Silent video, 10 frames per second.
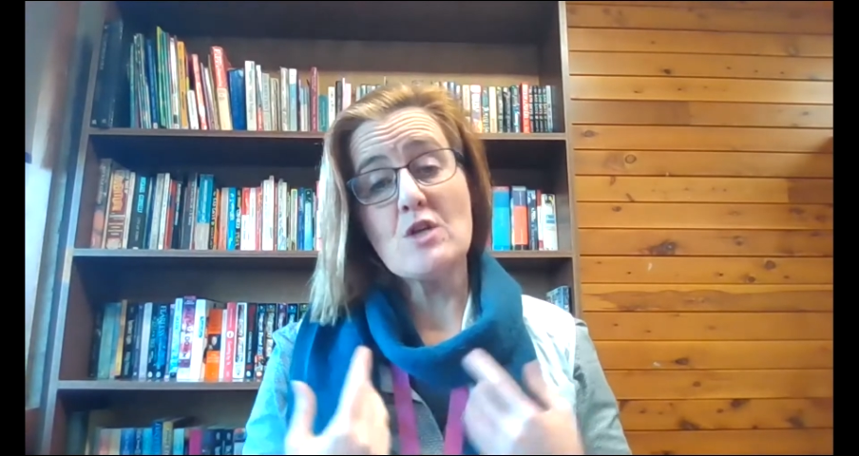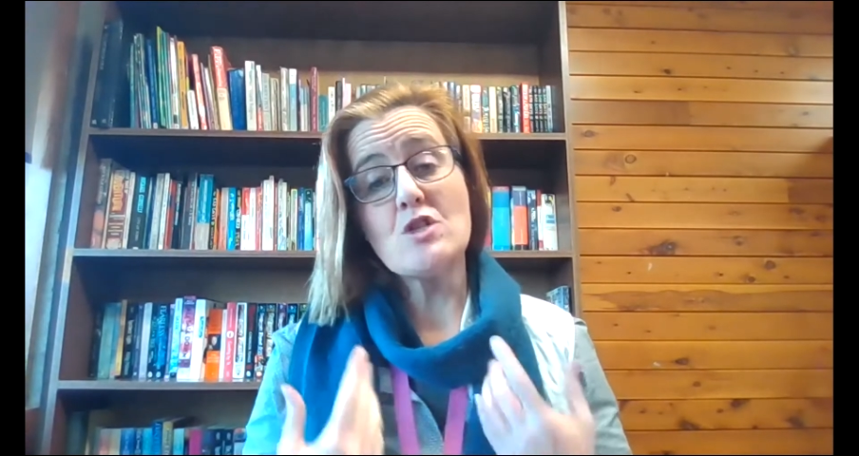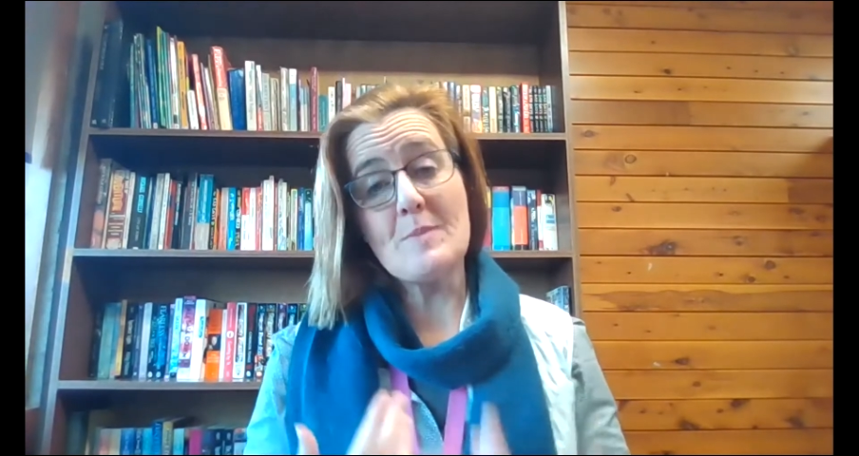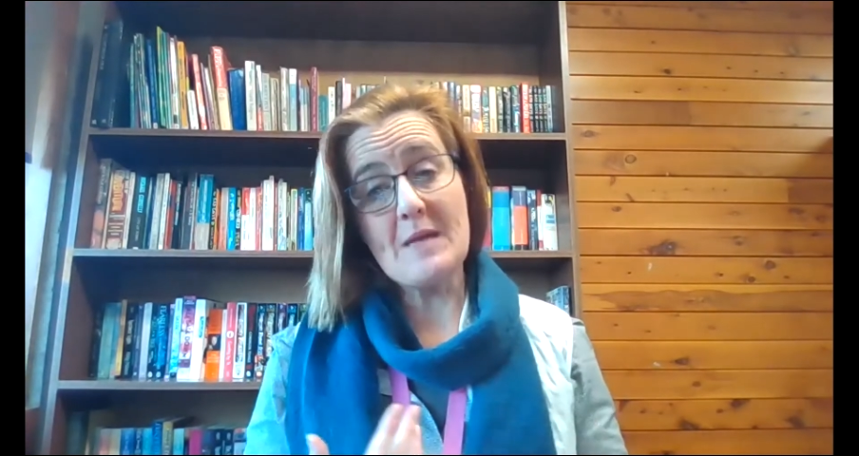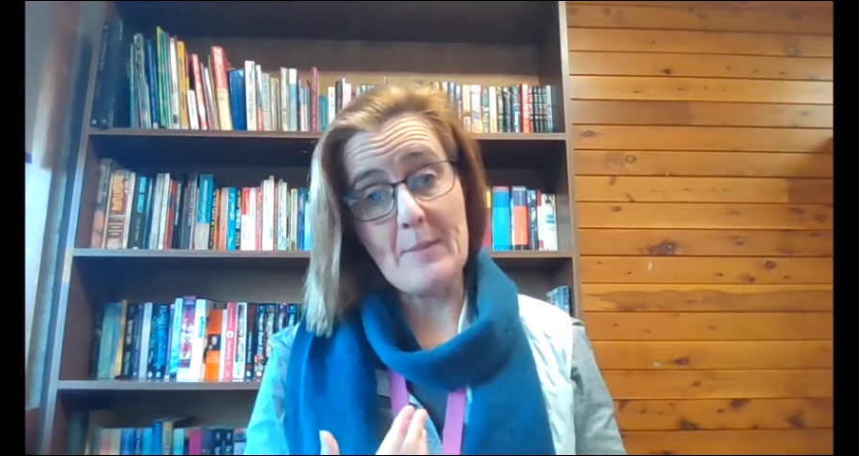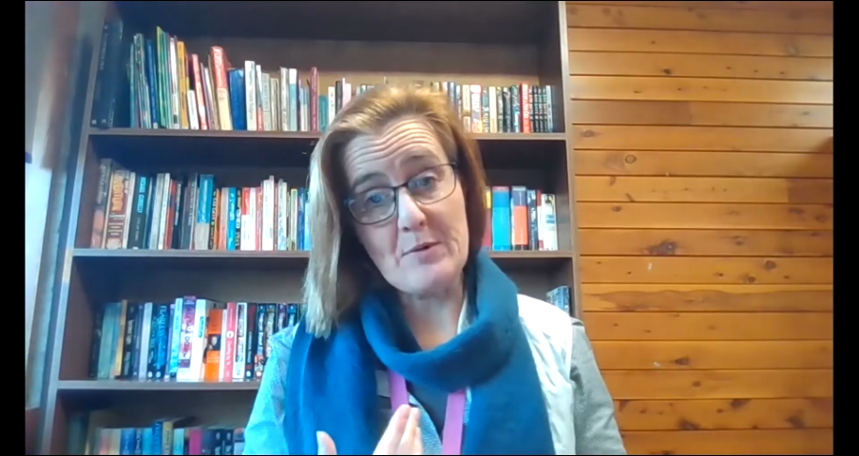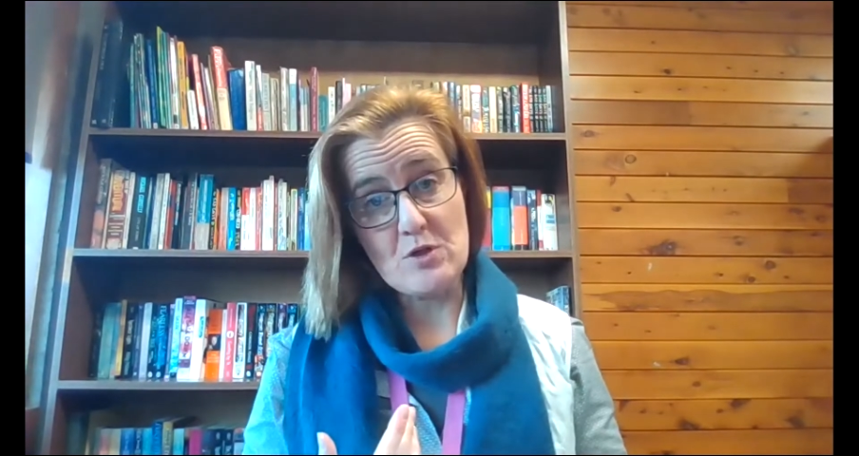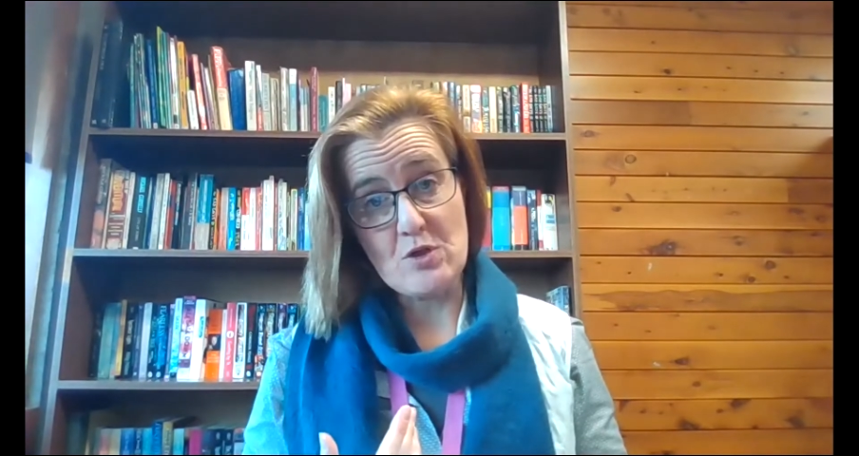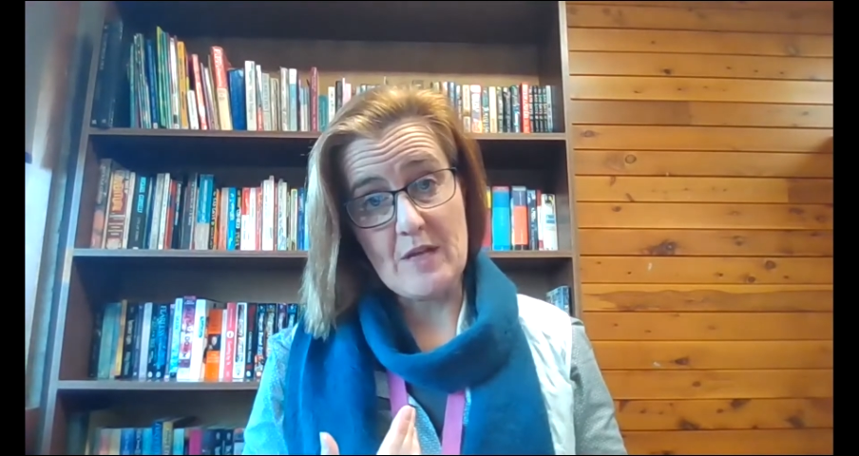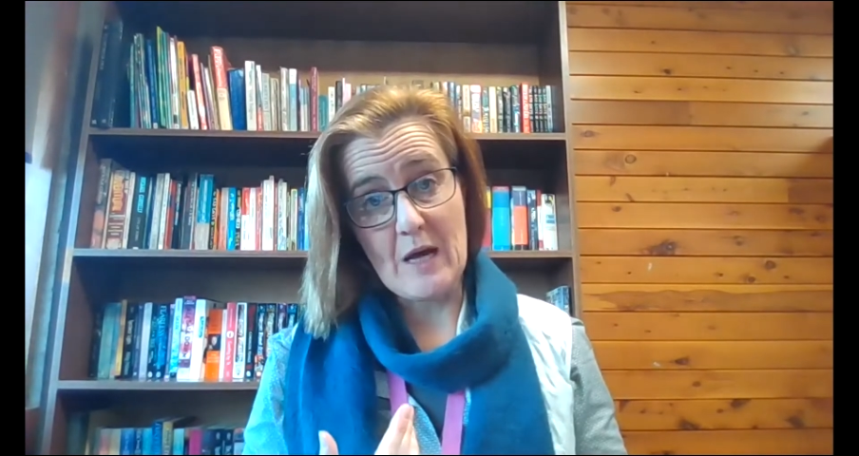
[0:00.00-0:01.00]
to be able to
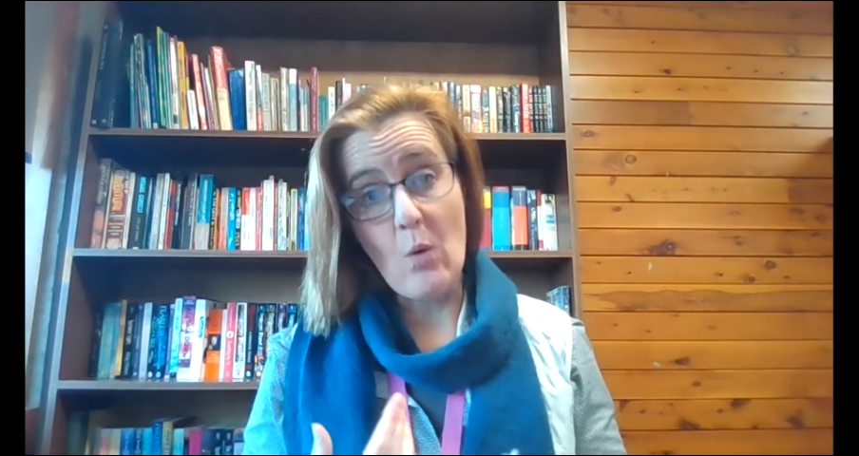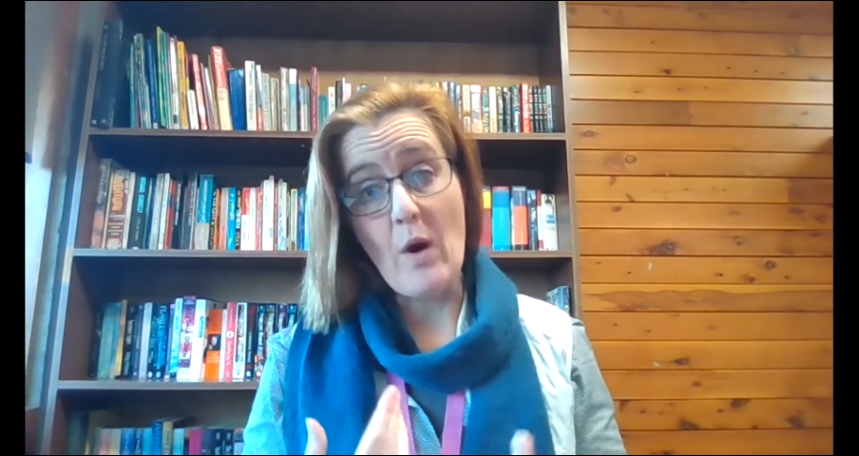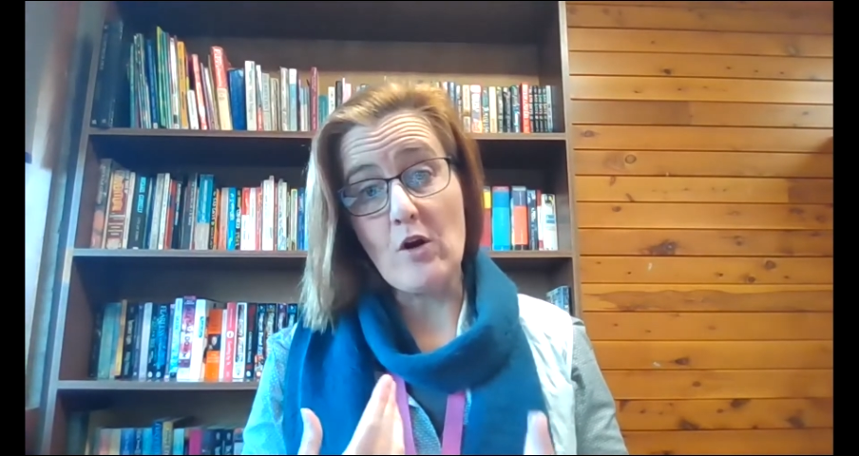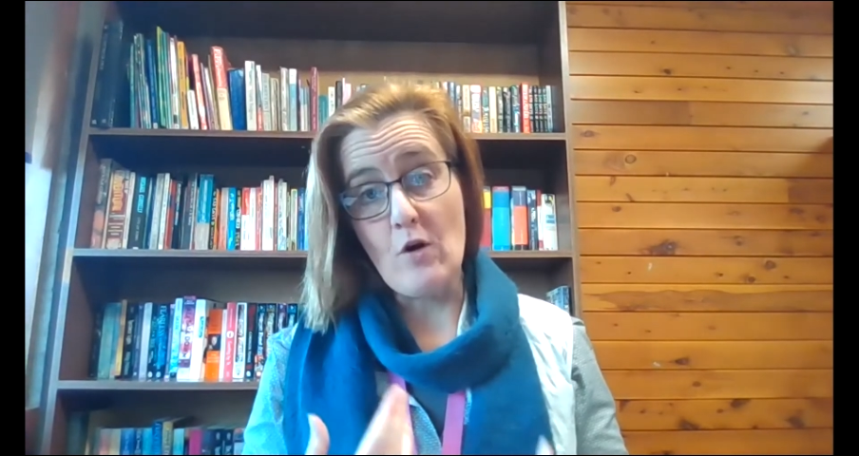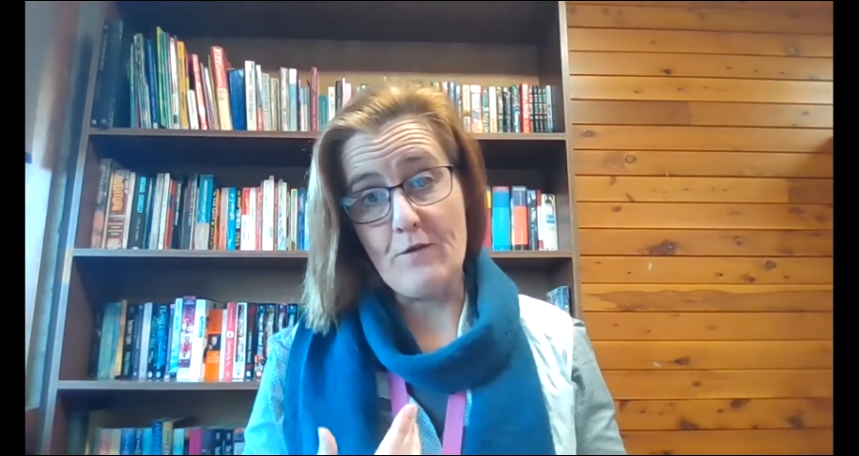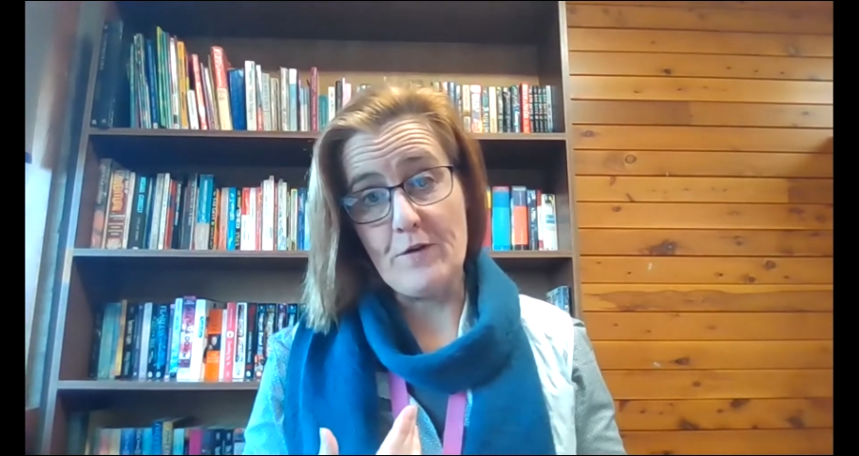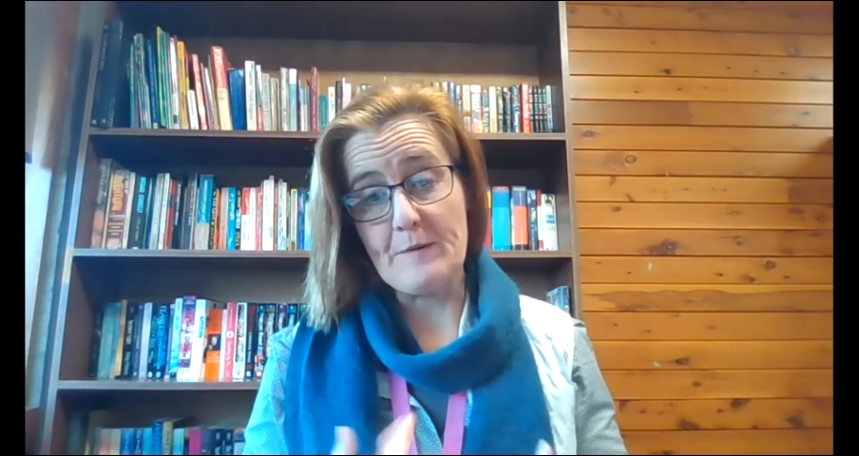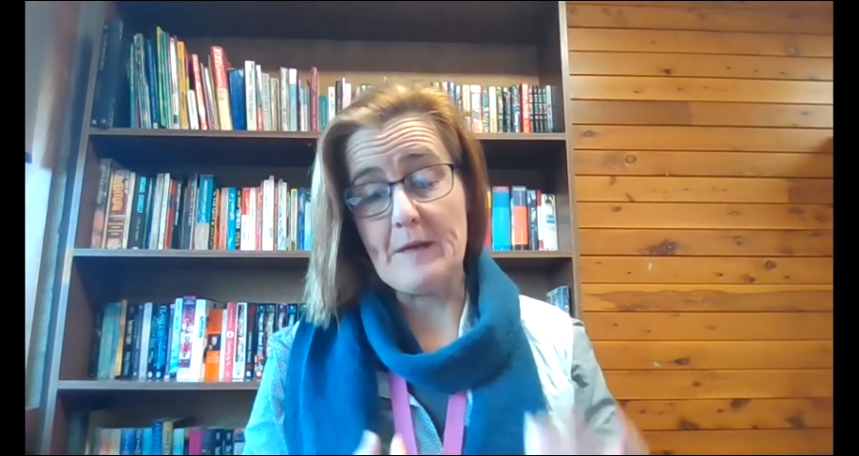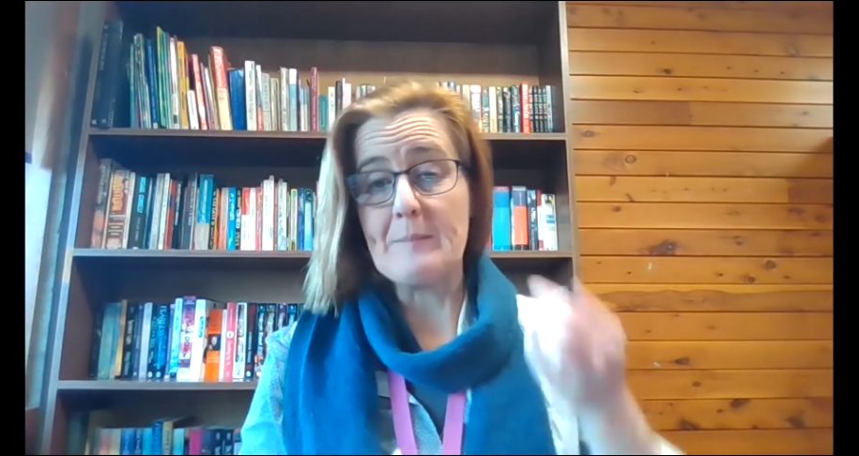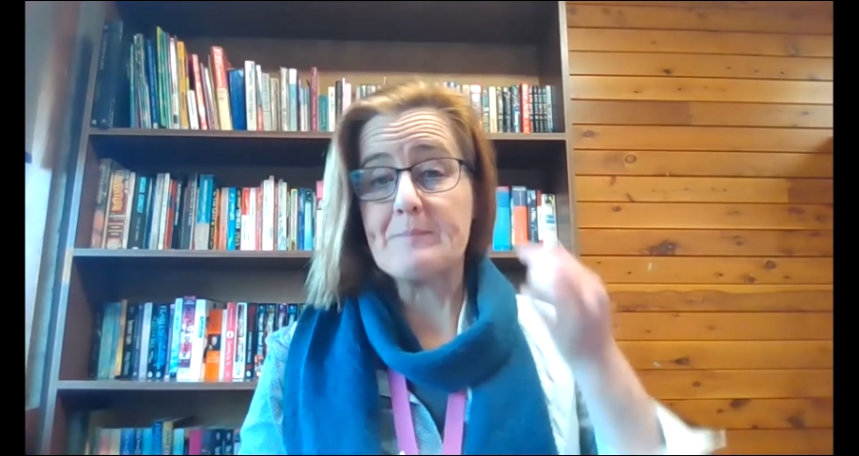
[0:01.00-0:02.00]
do that quite
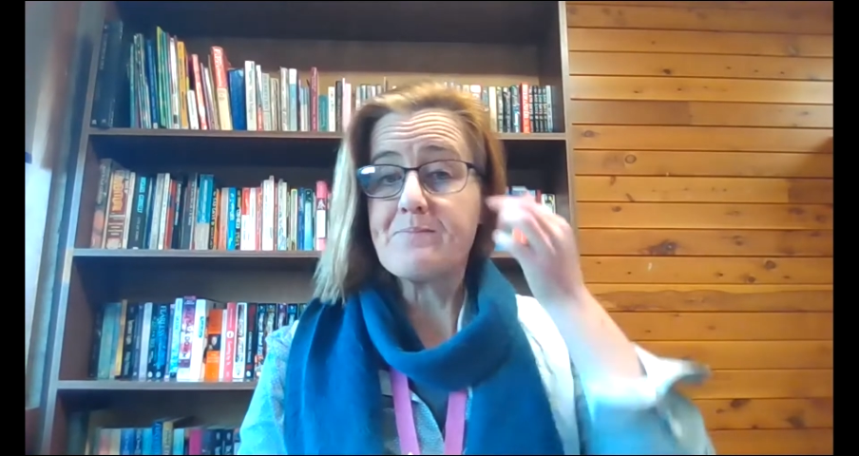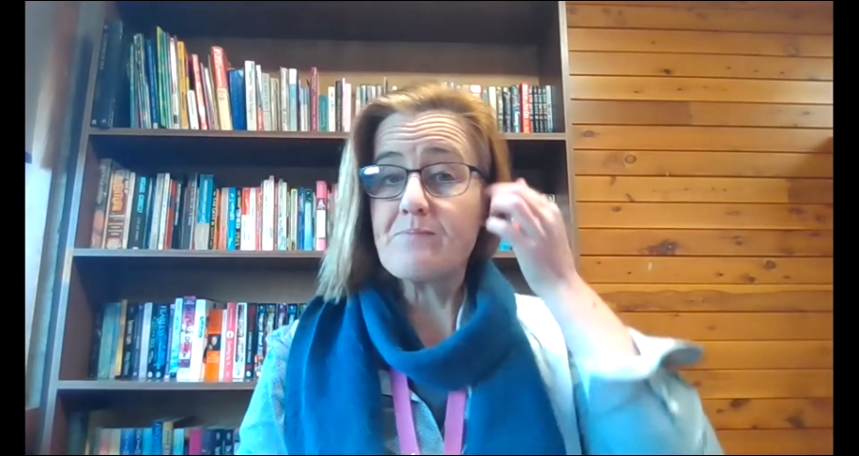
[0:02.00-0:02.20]
confidently.